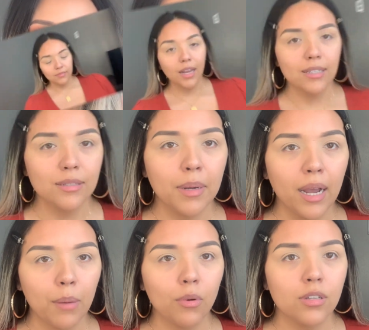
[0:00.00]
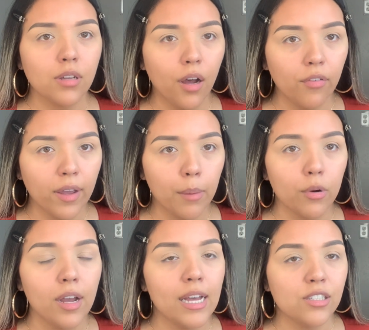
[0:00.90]
I did my eyebrows off
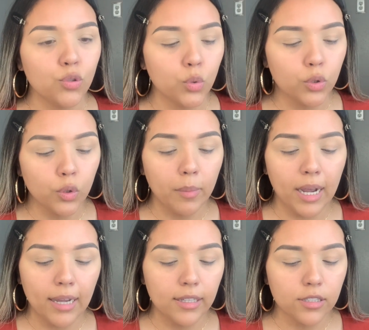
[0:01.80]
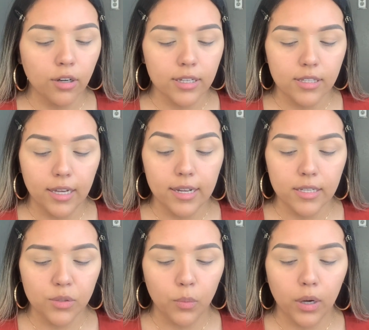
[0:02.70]
camera as usual. My eyelids are set
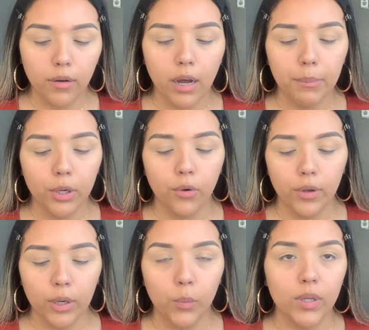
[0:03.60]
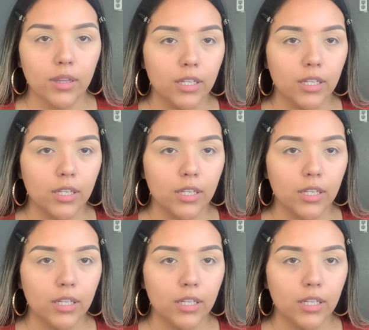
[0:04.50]
as well. I'm gonna go in with